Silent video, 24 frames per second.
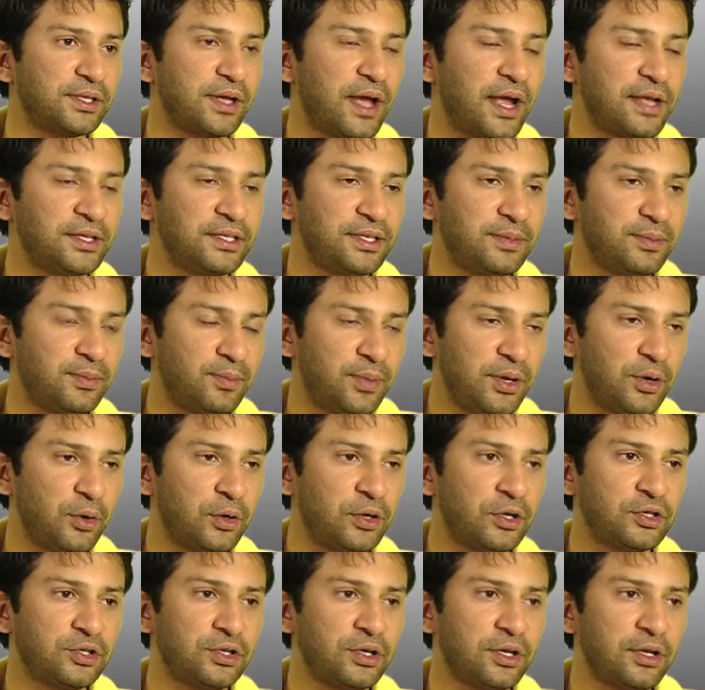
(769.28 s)
I'd say be
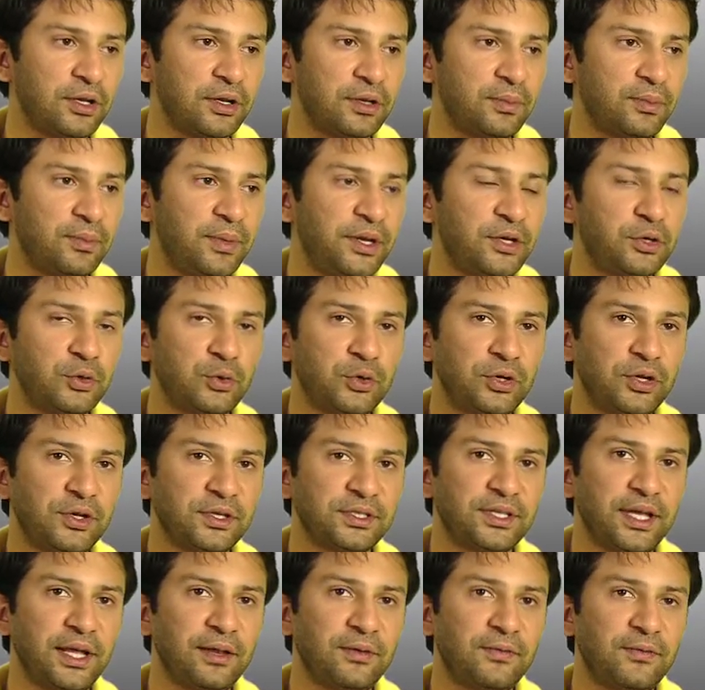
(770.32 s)
original, be true to
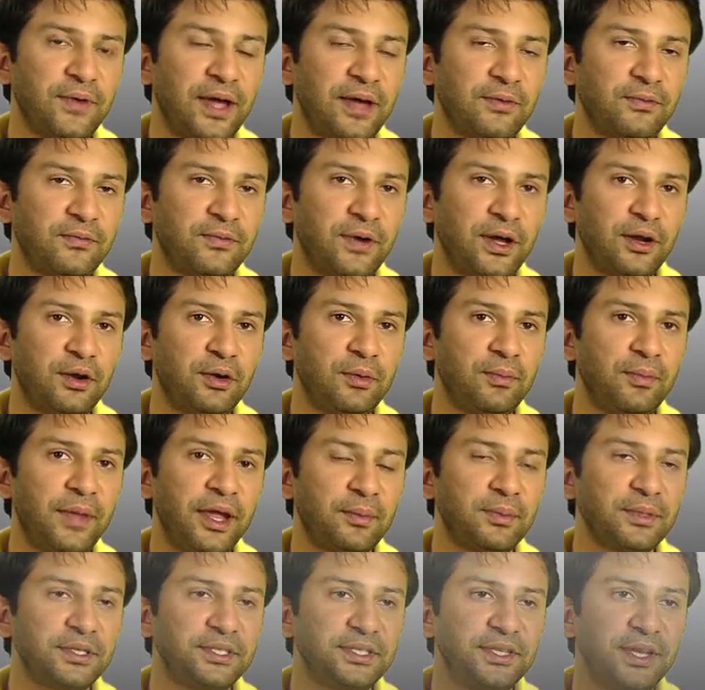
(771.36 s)
yourself, have fun,
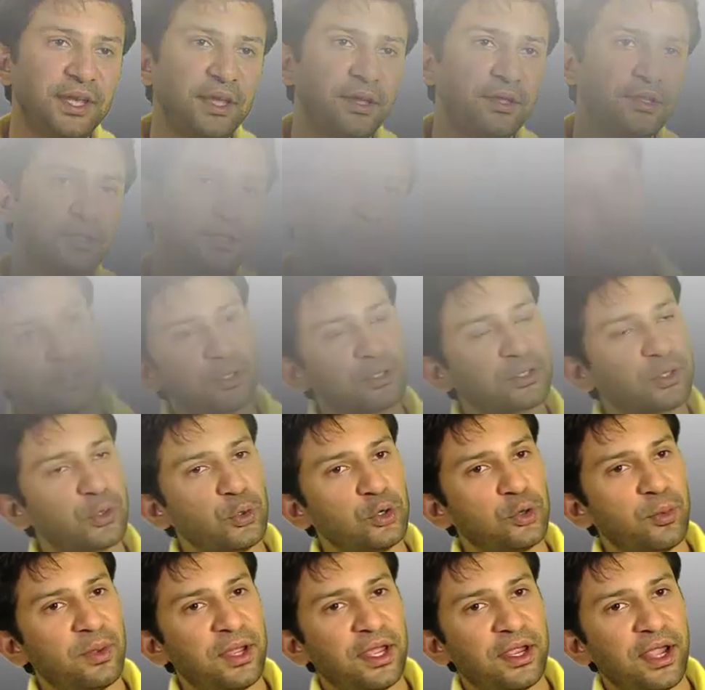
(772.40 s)
make mistakes. So it's
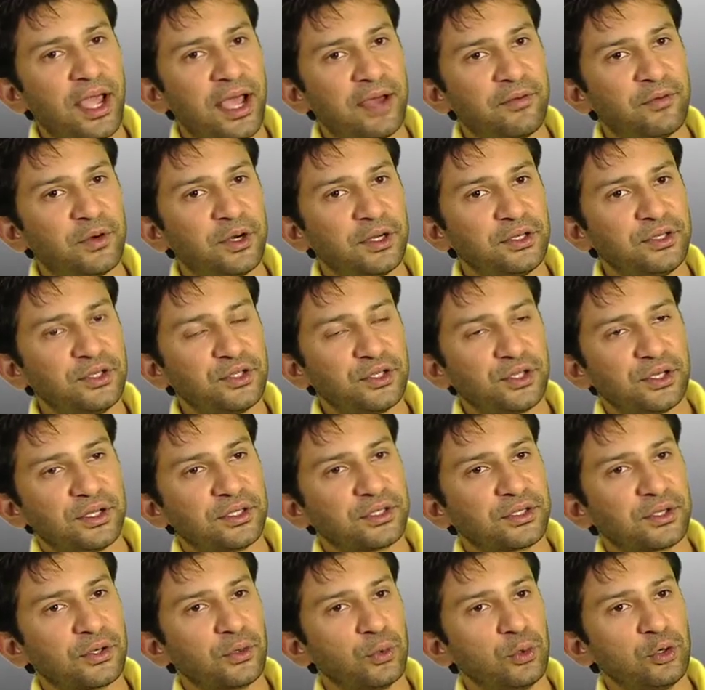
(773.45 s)
cool to be average.
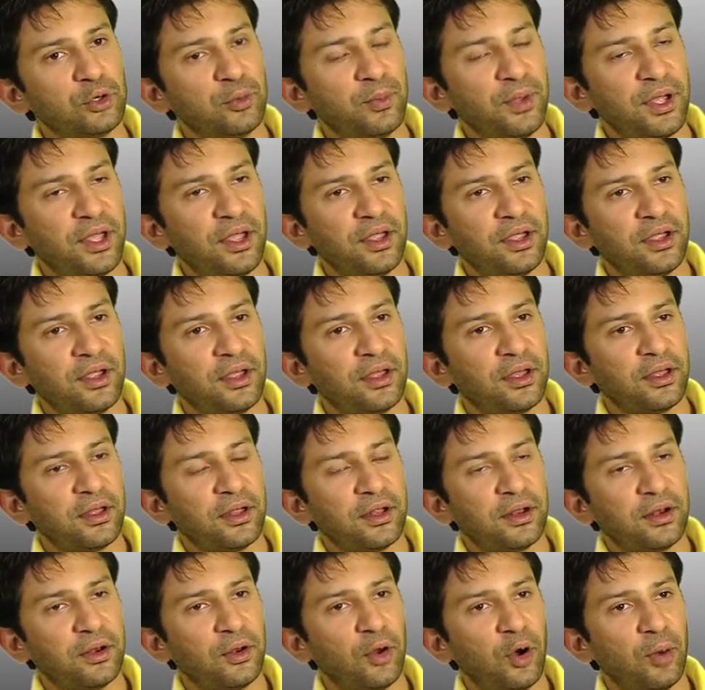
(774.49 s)
It's cool to be
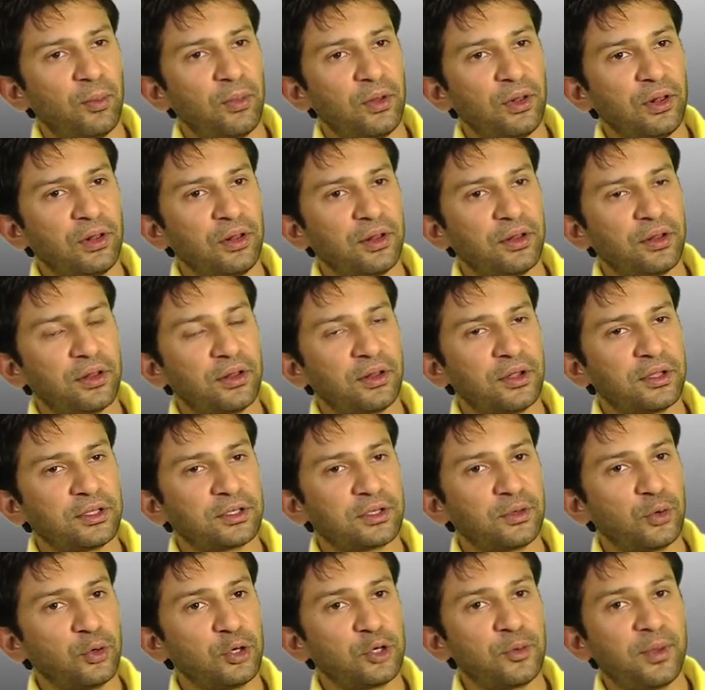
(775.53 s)
normal. It's
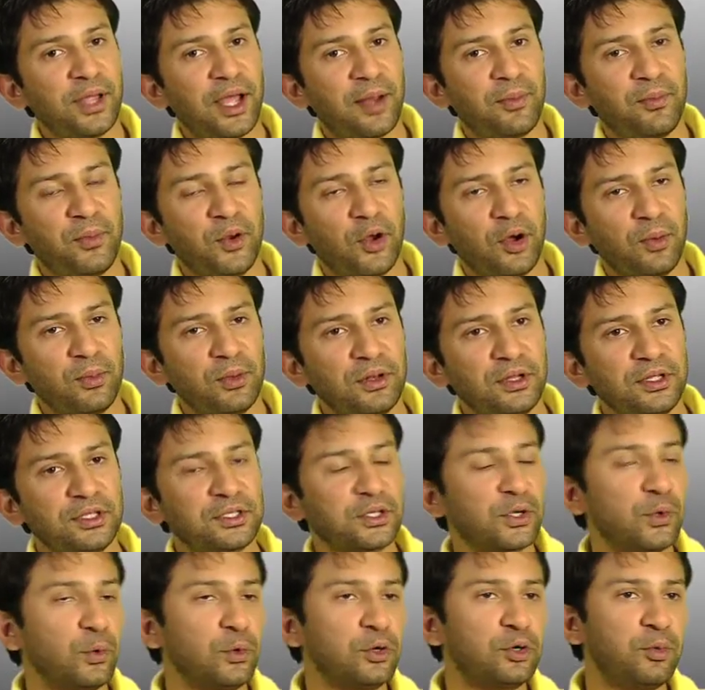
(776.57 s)
cool to be abnormal. It's
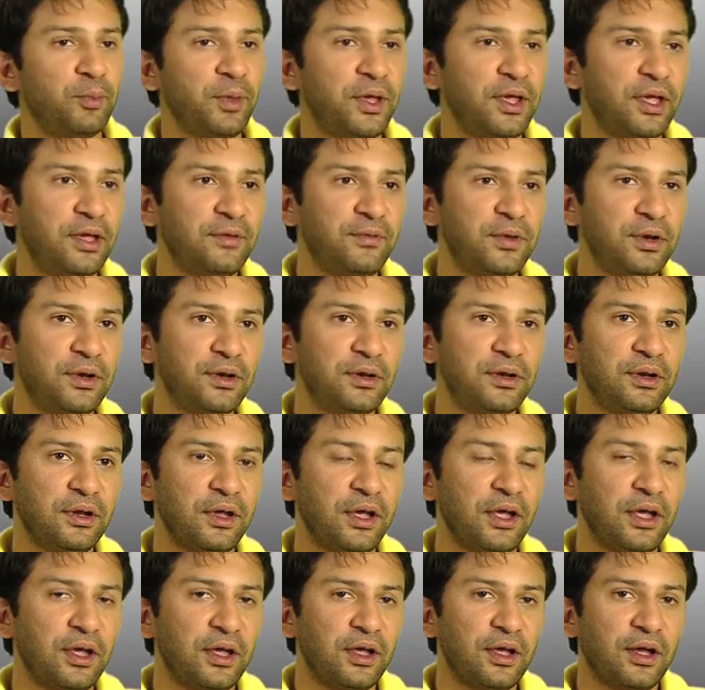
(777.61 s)
cool to be even
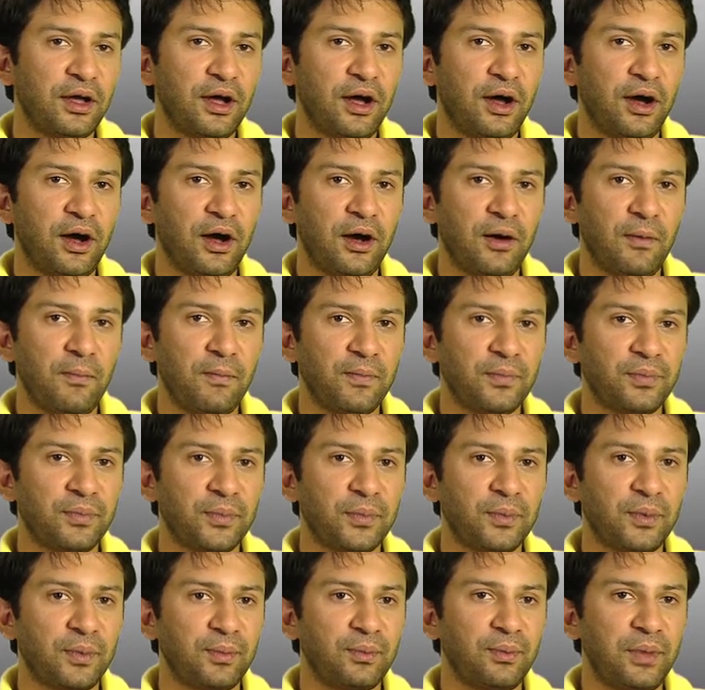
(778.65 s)

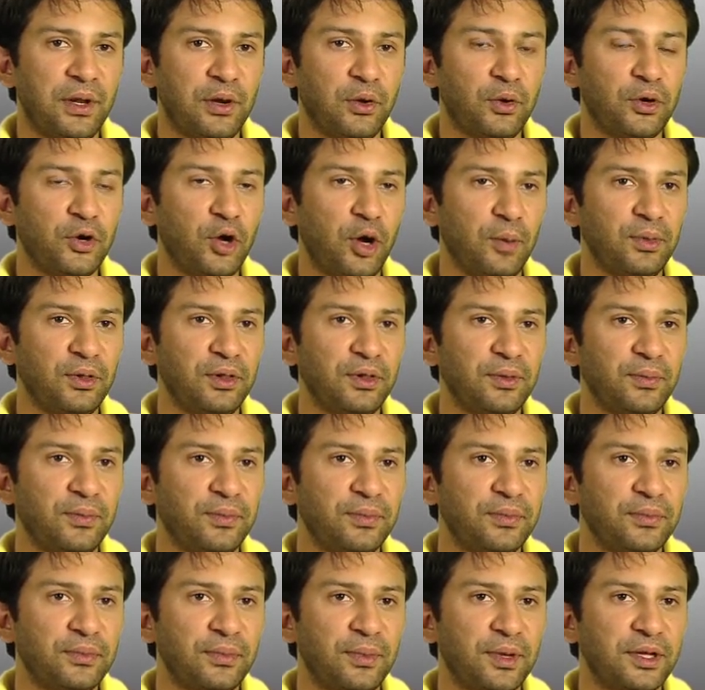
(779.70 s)
below normal,
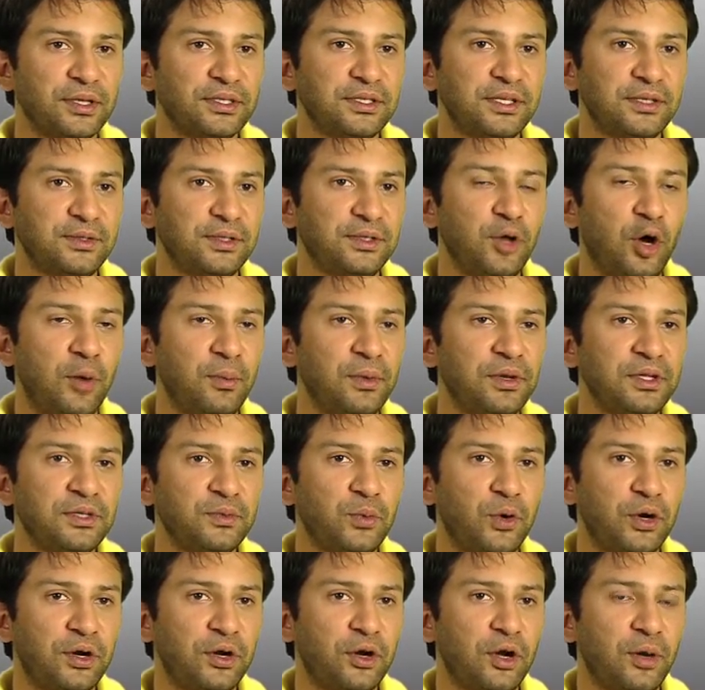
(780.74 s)
because it's normal is
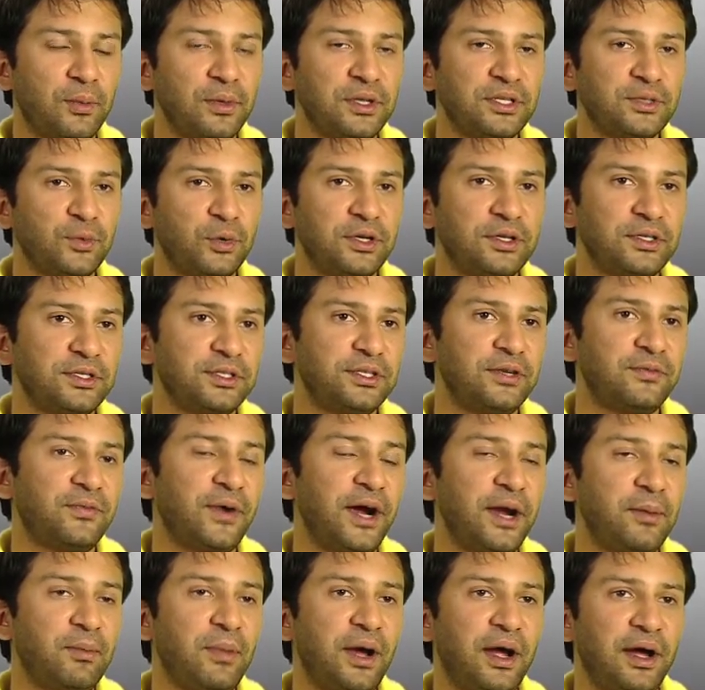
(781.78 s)
what? Normal is what's
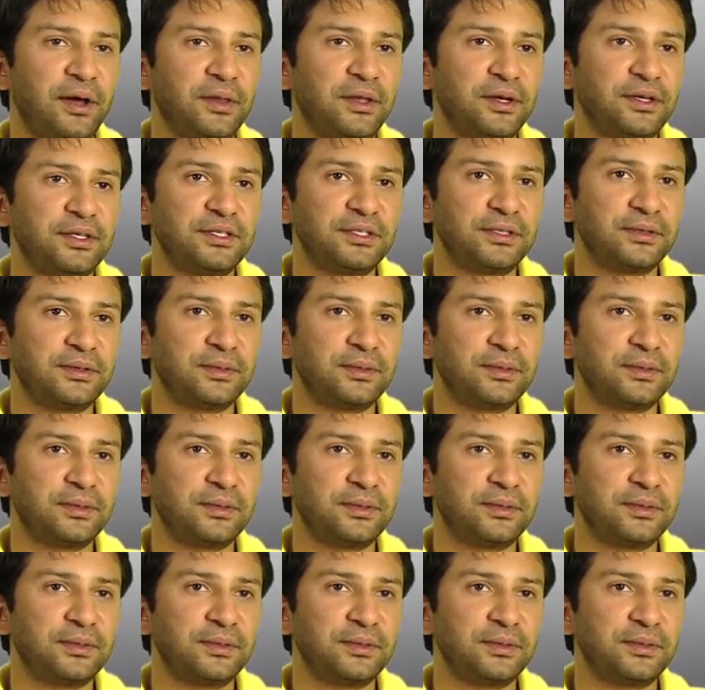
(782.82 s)
defined by others.